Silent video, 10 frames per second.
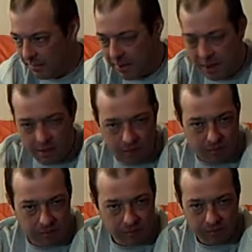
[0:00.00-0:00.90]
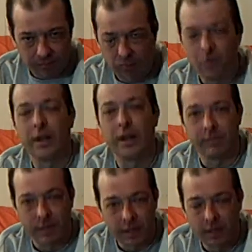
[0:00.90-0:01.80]
email, what
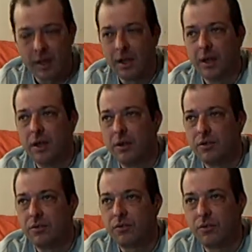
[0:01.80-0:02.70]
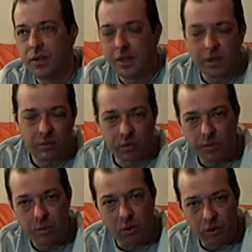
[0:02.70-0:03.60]
have you. So they can
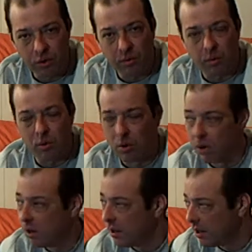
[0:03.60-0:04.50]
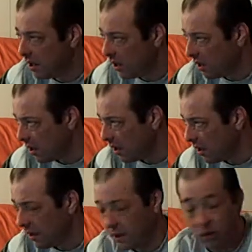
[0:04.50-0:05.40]
report to the board.
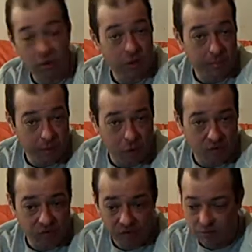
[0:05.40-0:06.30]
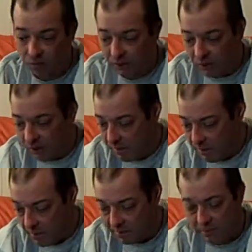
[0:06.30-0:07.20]
They'll look them over. We look
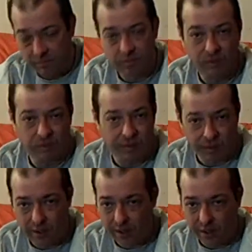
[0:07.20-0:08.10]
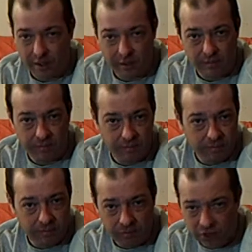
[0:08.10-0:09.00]
them up, see where they live,
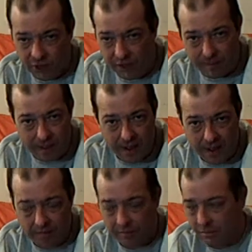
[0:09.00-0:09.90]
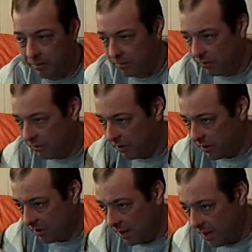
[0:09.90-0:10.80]
check them out,
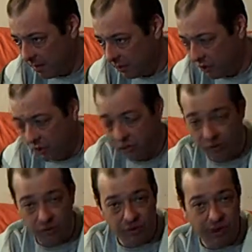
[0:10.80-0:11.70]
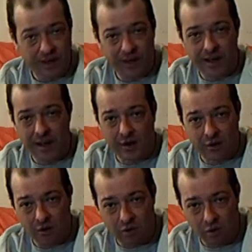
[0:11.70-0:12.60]
send the cops over. We're not going to
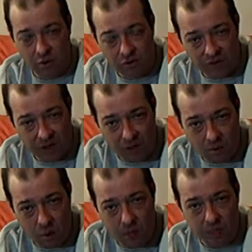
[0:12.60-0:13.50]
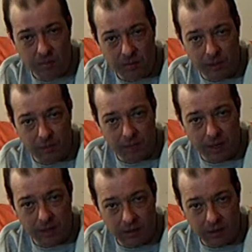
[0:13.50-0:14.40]
knock on their door. We're just going to watch them a little
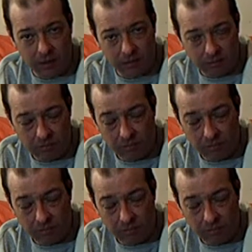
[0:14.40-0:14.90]
bit. You know.